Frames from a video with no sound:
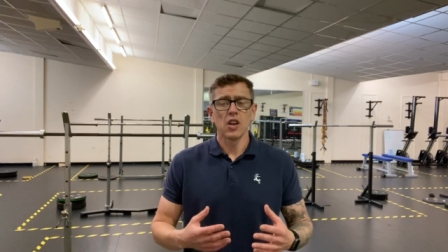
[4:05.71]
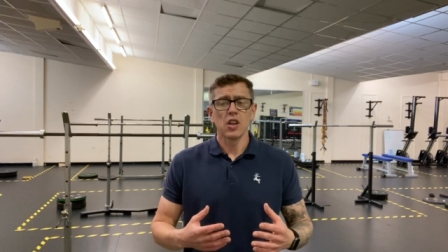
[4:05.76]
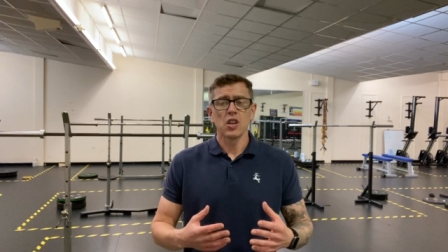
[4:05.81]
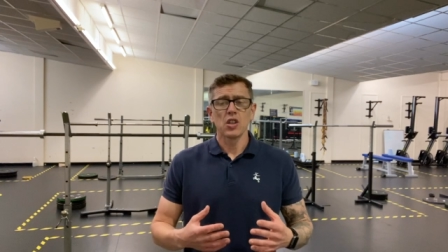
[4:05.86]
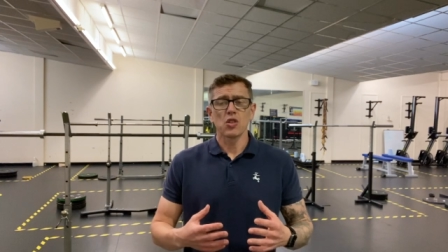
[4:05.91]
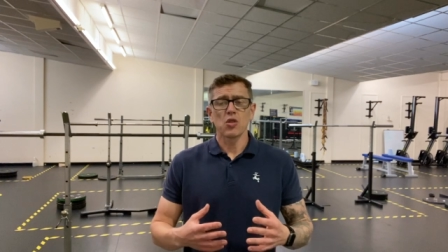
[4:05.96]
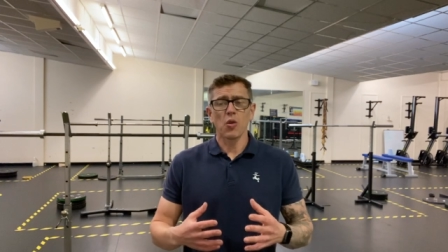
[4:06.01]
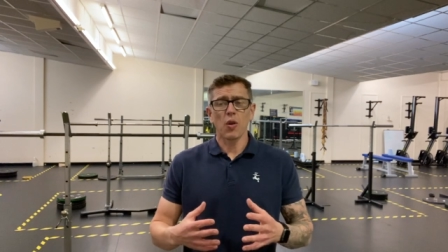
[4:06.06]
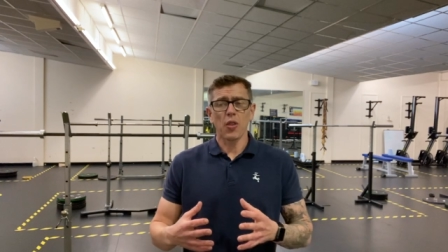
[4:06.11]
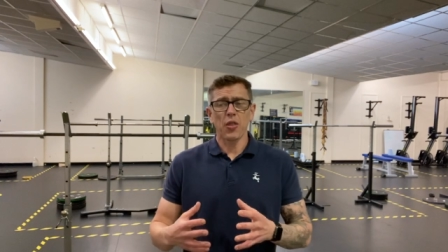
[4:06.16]

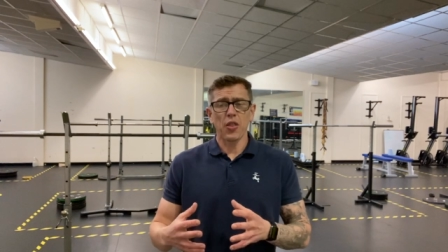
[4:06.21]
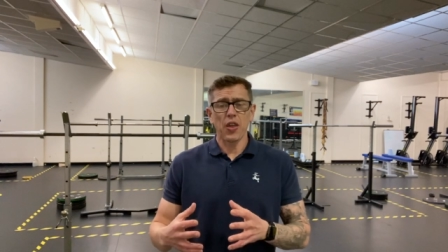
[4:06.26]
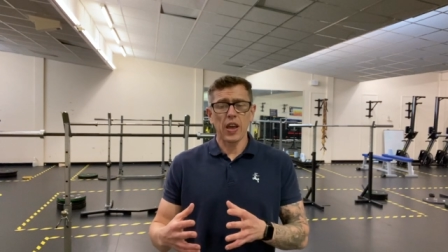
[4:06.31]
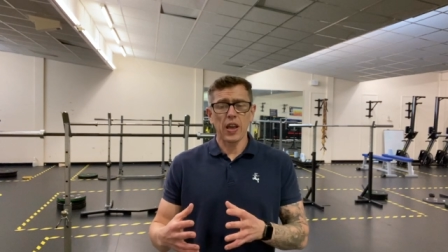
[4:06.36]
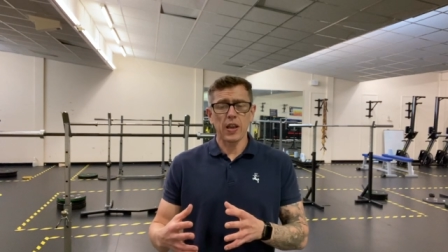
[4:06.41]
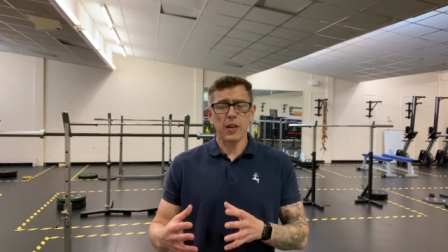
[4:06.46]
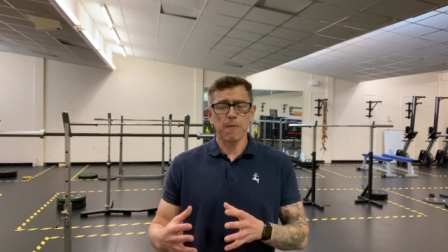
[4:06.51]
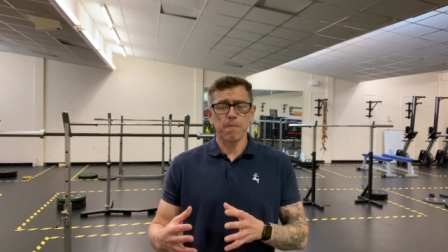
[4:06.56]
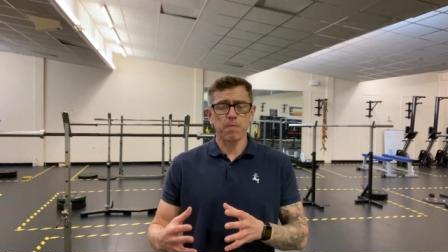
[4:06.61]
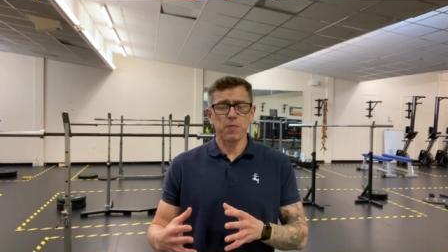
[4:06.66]
So I
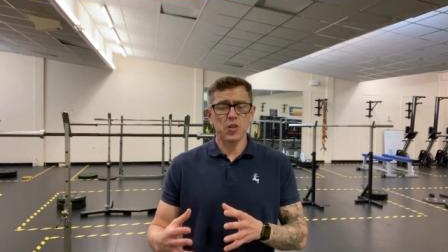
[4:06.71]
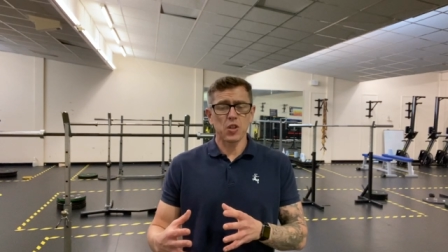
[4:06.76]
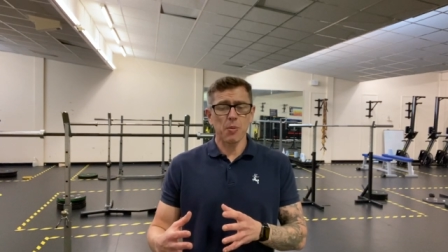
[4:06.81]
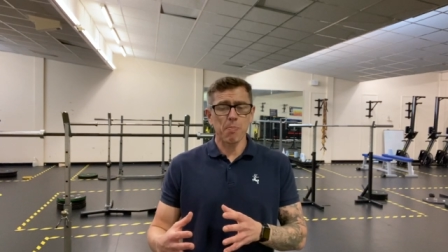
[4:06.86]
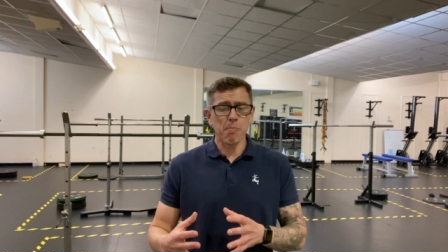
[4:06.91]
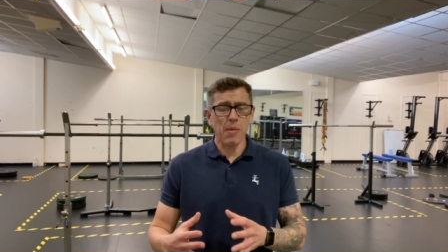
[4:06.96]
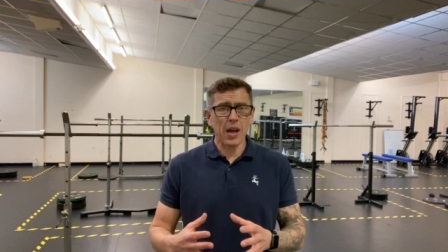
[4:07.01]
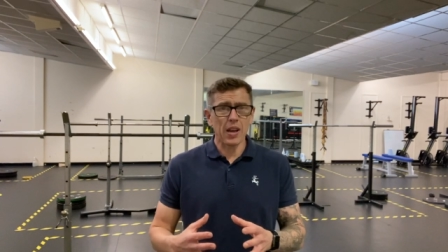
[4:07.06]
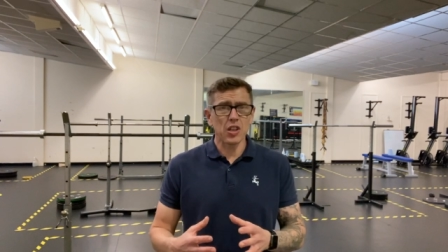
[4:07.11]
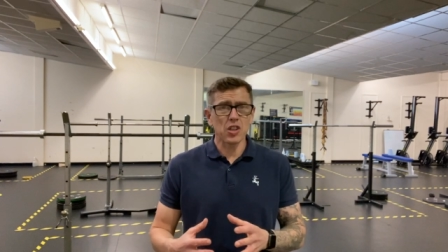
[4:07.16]
think to
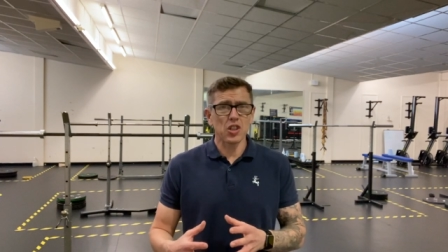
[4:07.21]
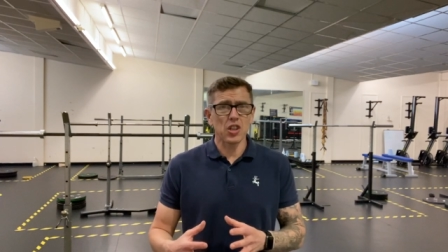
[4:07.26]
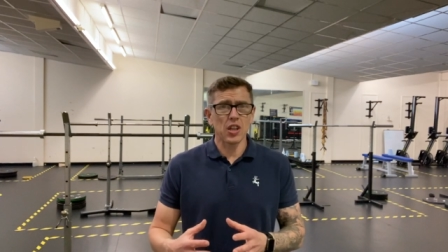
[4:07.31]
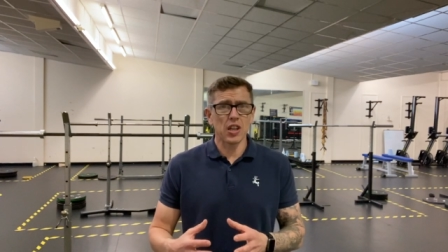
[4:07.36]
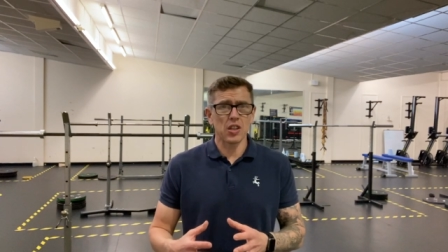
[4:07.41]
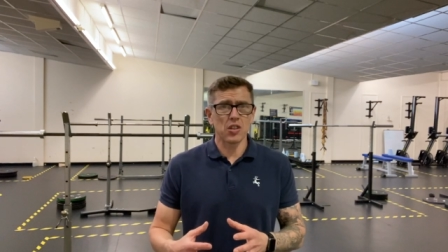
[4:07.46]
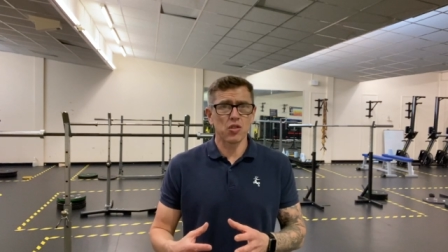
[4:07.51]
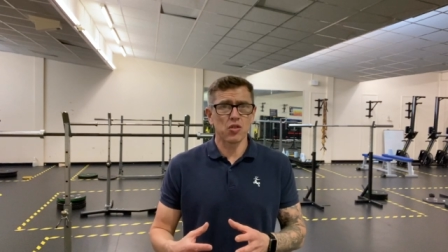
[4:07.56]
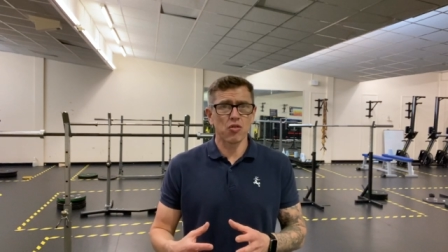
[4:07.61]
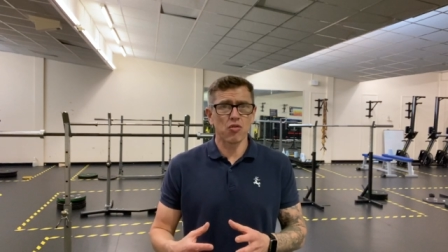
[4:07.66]
manage an
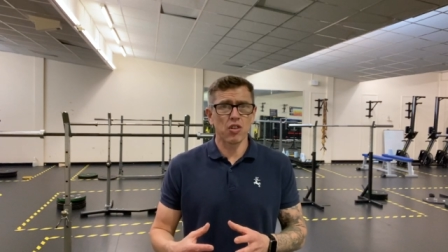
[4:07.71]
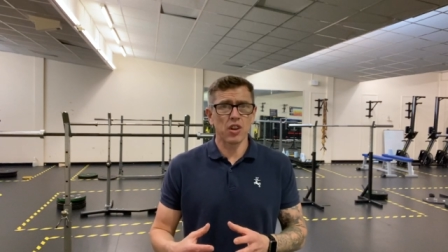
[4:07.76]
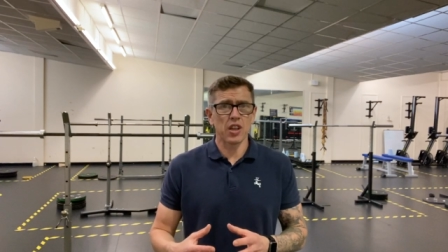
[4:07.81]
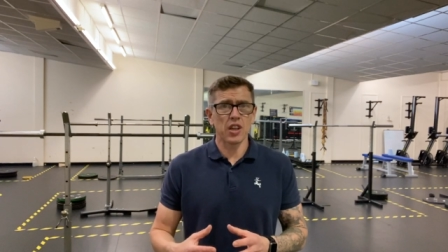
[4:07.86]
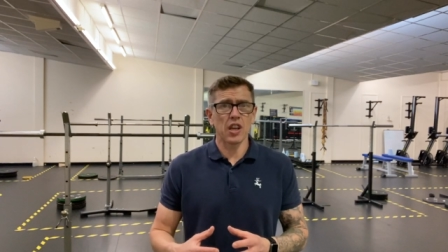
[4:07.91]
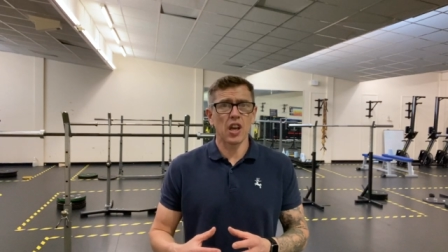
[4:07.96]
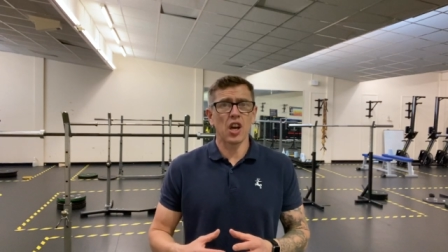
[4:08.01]
injury,